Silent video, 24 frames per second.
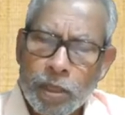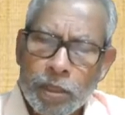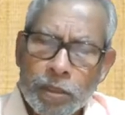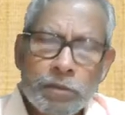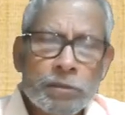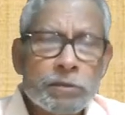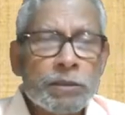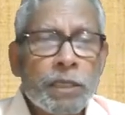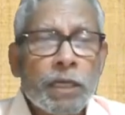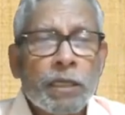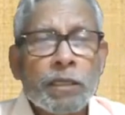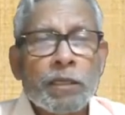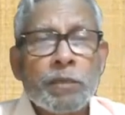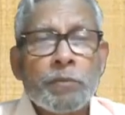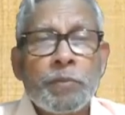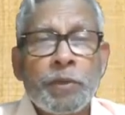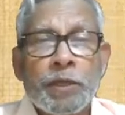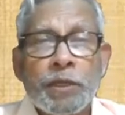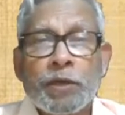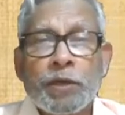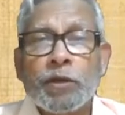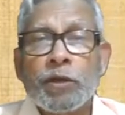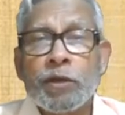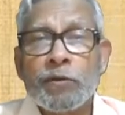Certain
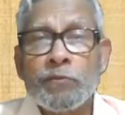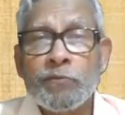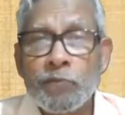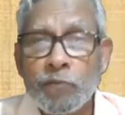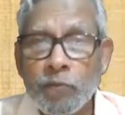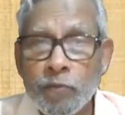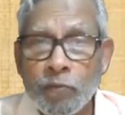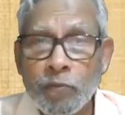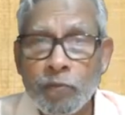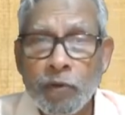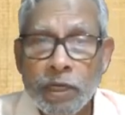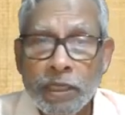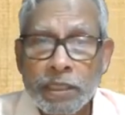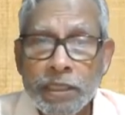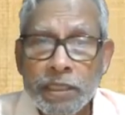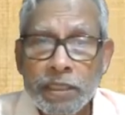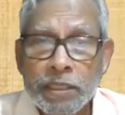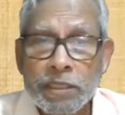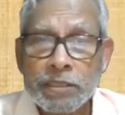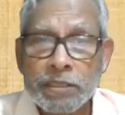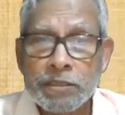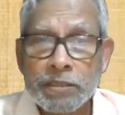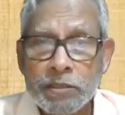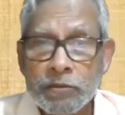period of
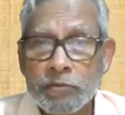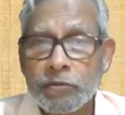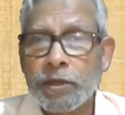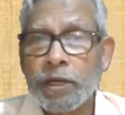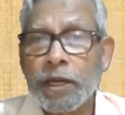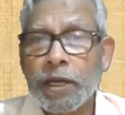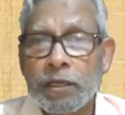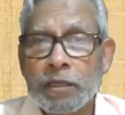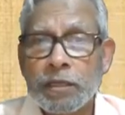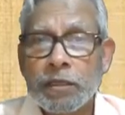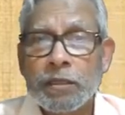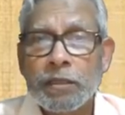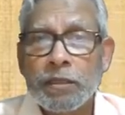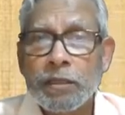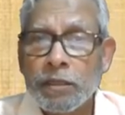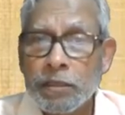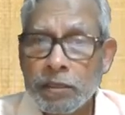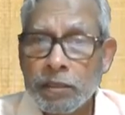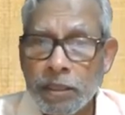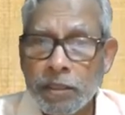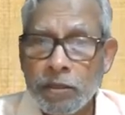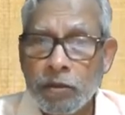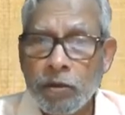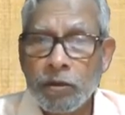working is required,
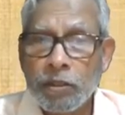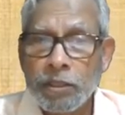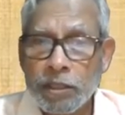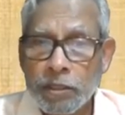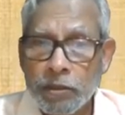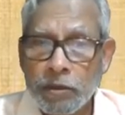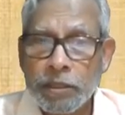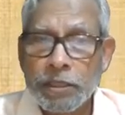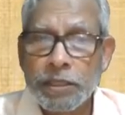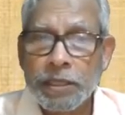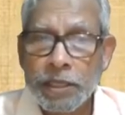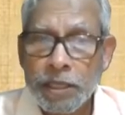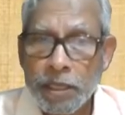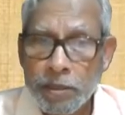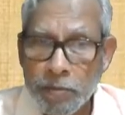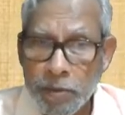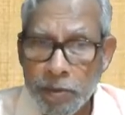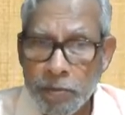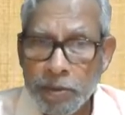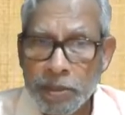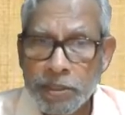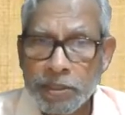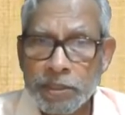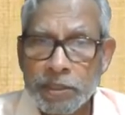then only you can take a
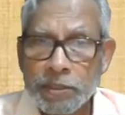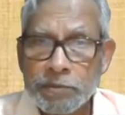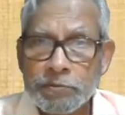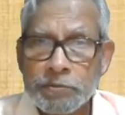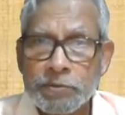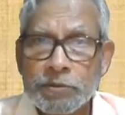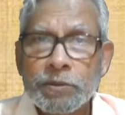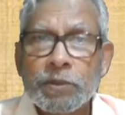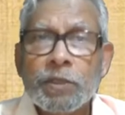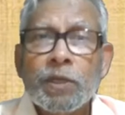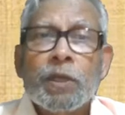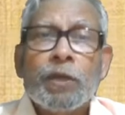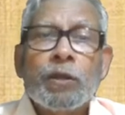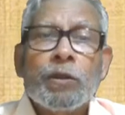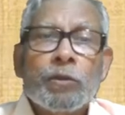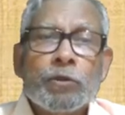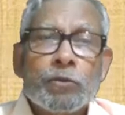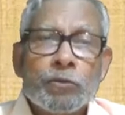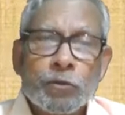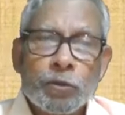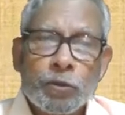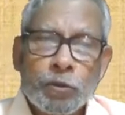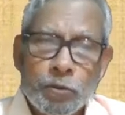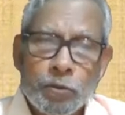memberships.
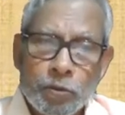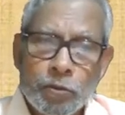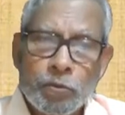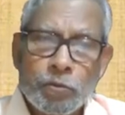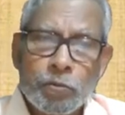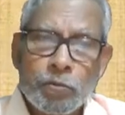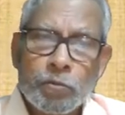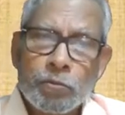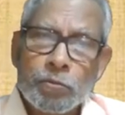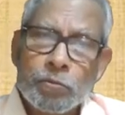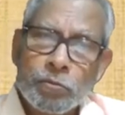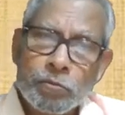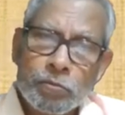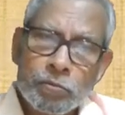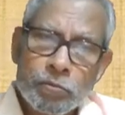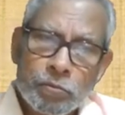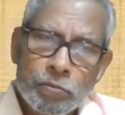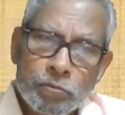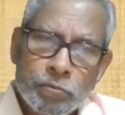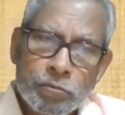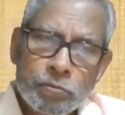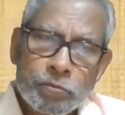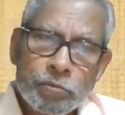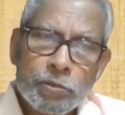So
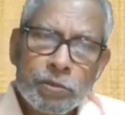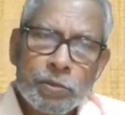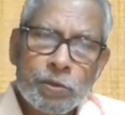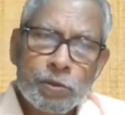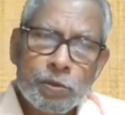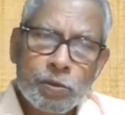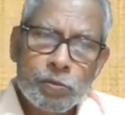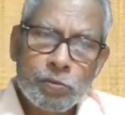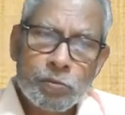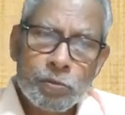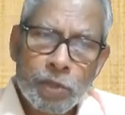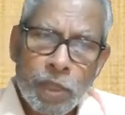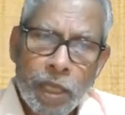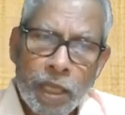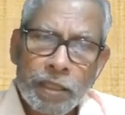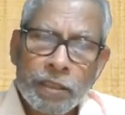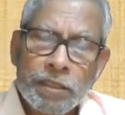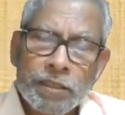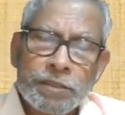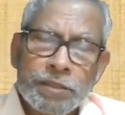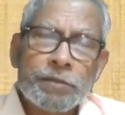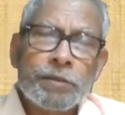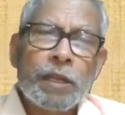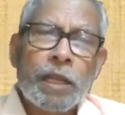
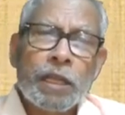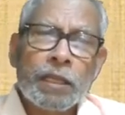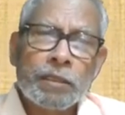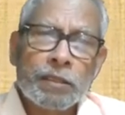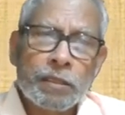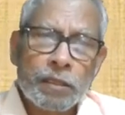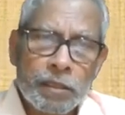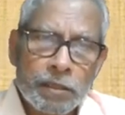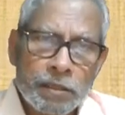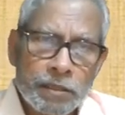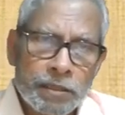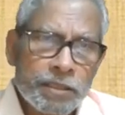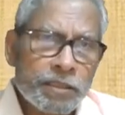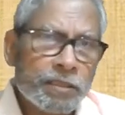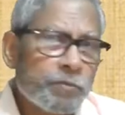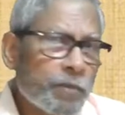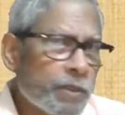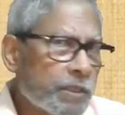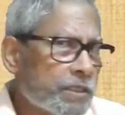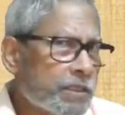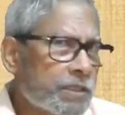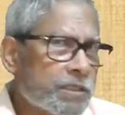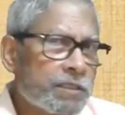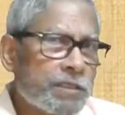and this
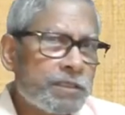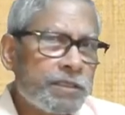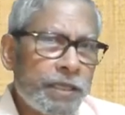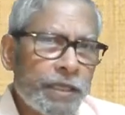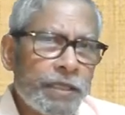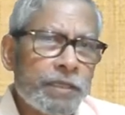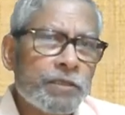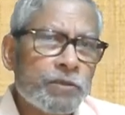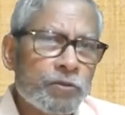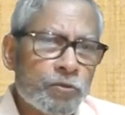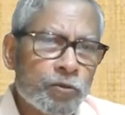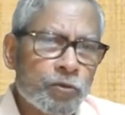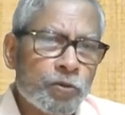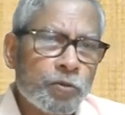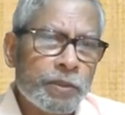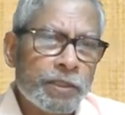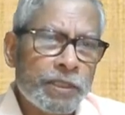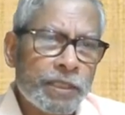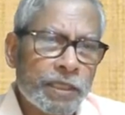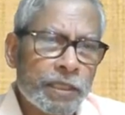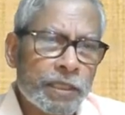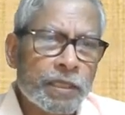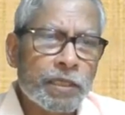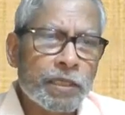much strength should be
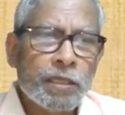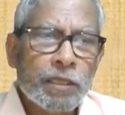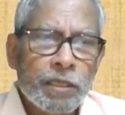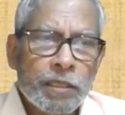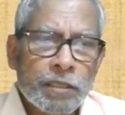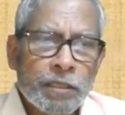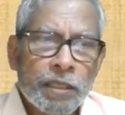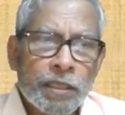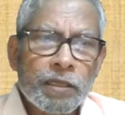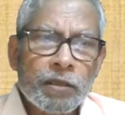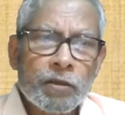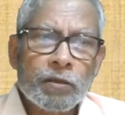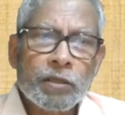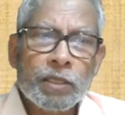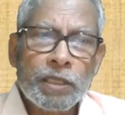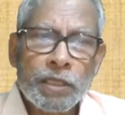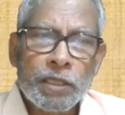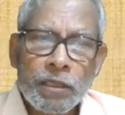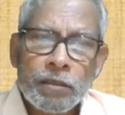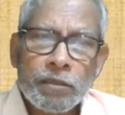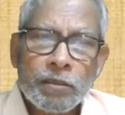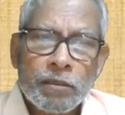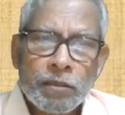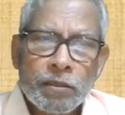there, then
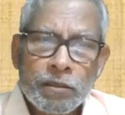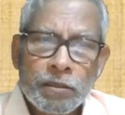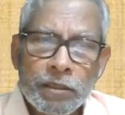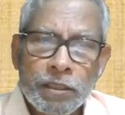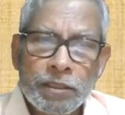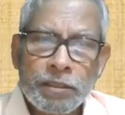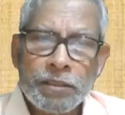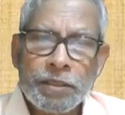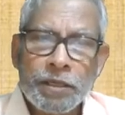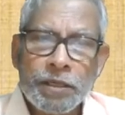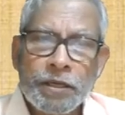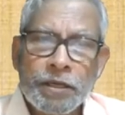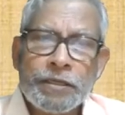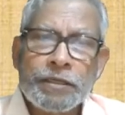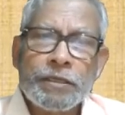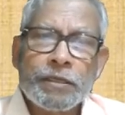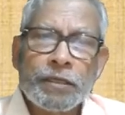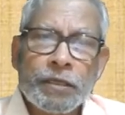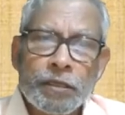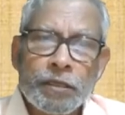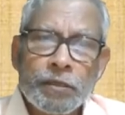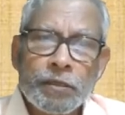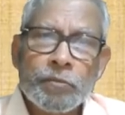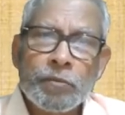only the trade
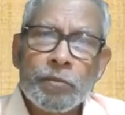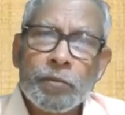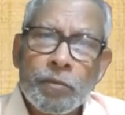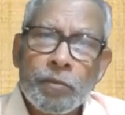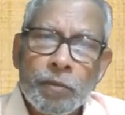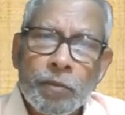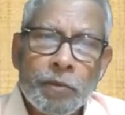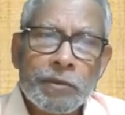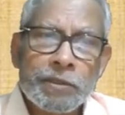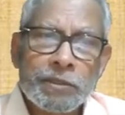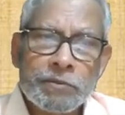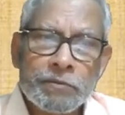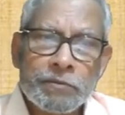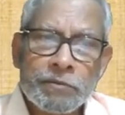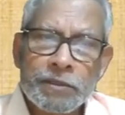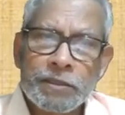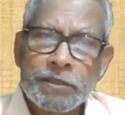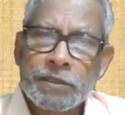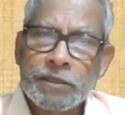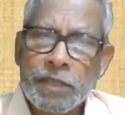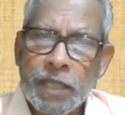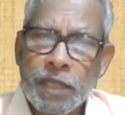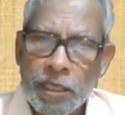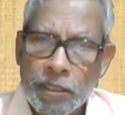union
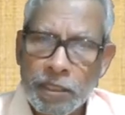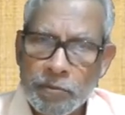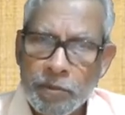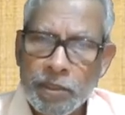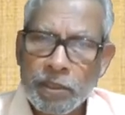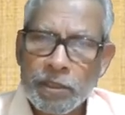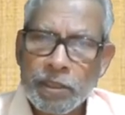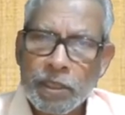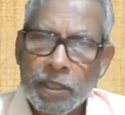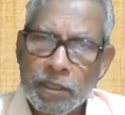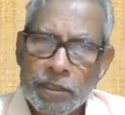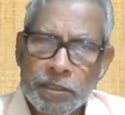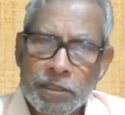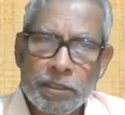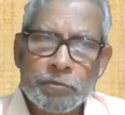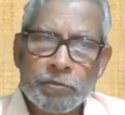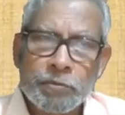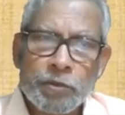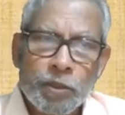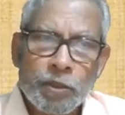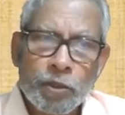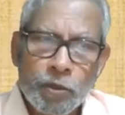memberships can be achieved.